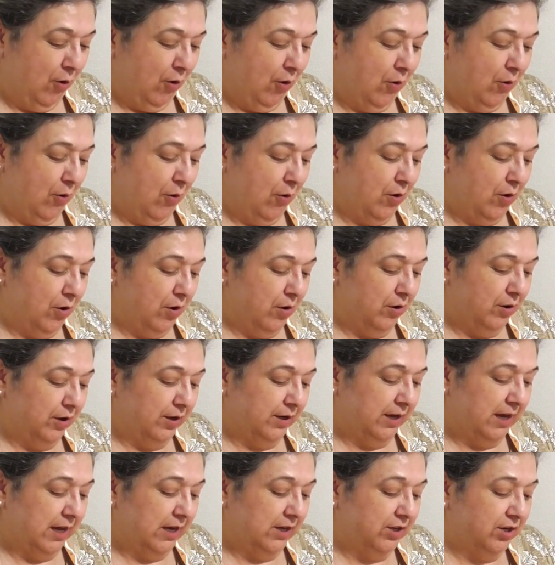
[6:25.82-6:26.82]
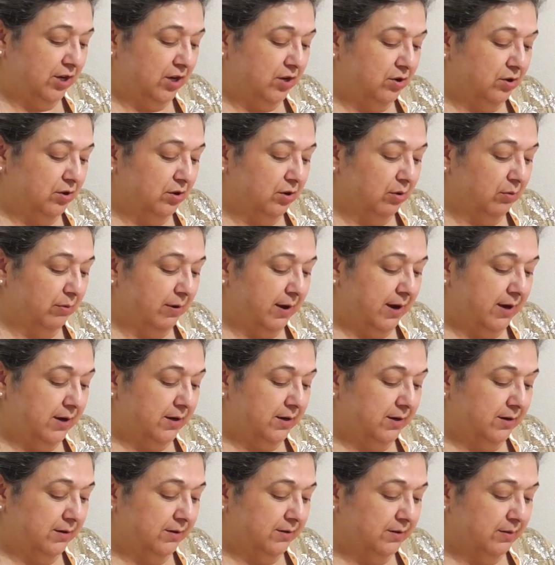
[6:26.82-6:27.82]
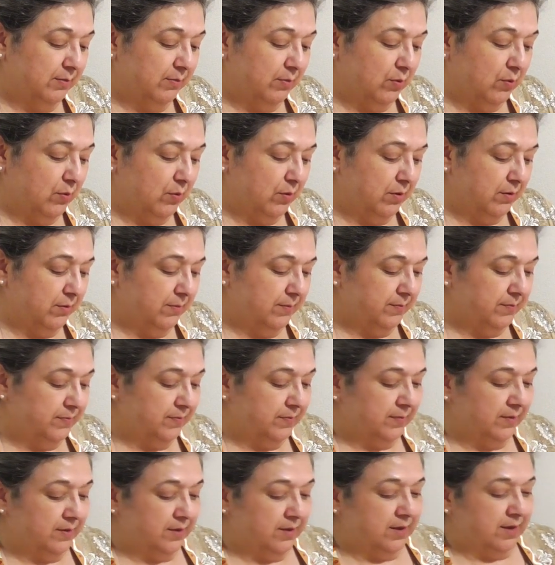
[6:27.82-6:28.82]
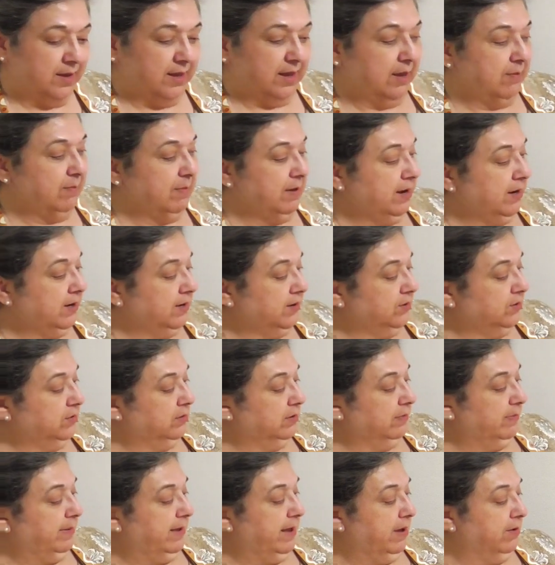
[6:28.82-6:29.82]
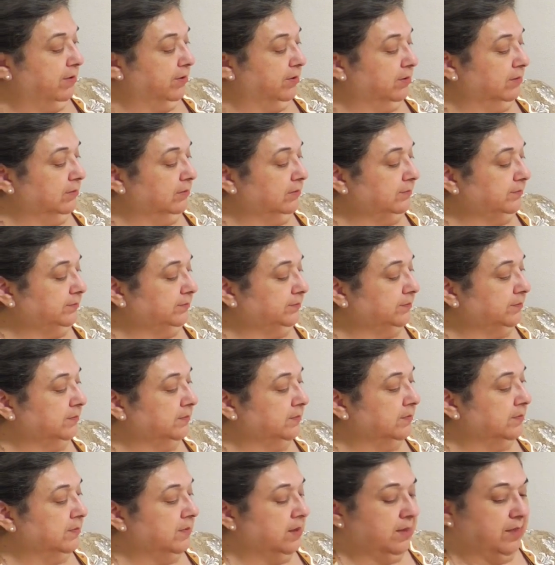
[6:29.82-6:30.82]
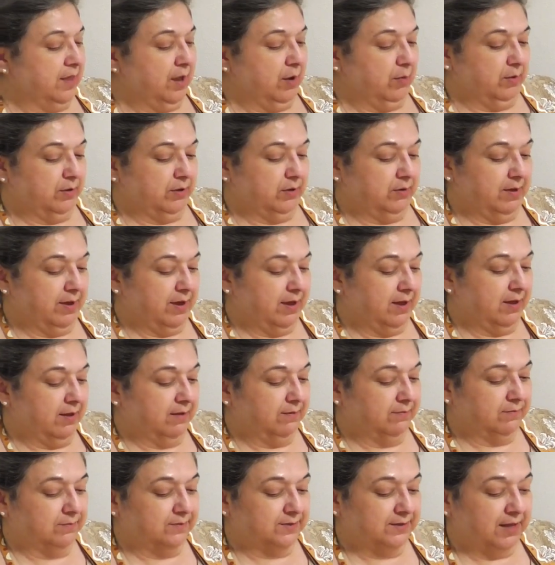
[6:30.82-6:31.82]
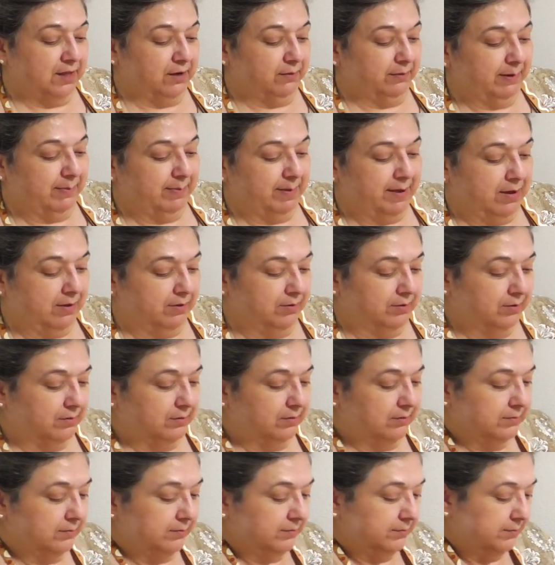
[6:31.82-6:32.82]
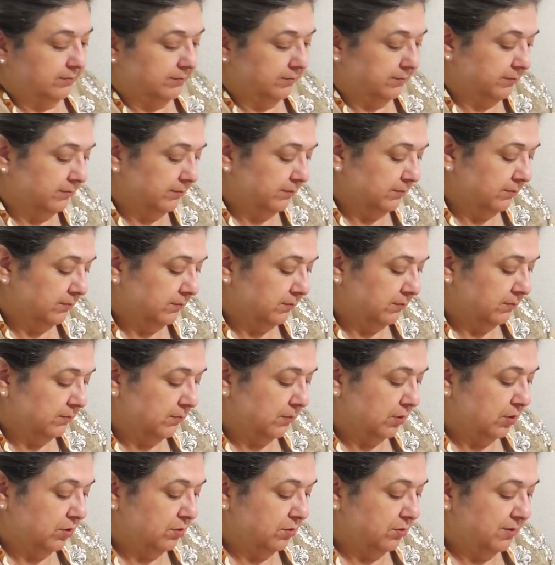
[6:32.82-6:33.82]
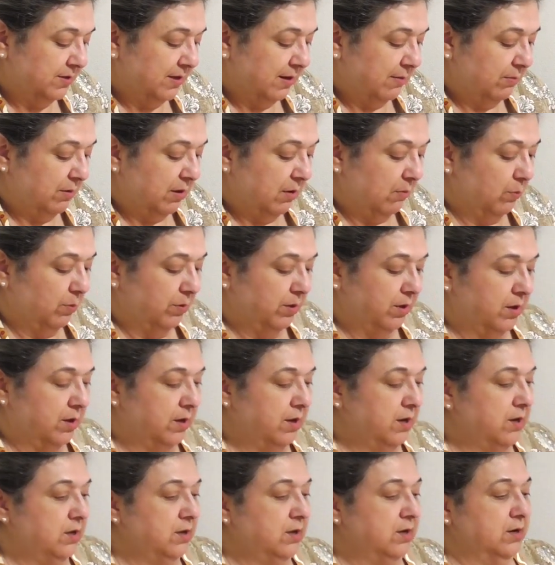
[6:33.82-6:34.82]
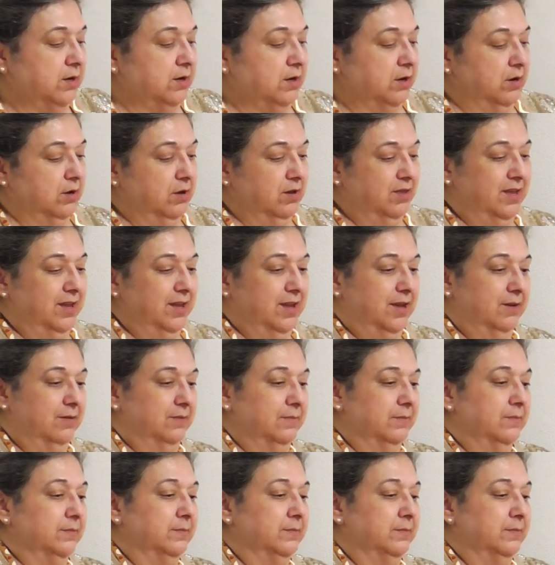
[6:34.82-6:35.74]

Or continue to grind it some more and make it into a powder. That way you have celery powder. You do the same thing with the onion and all that.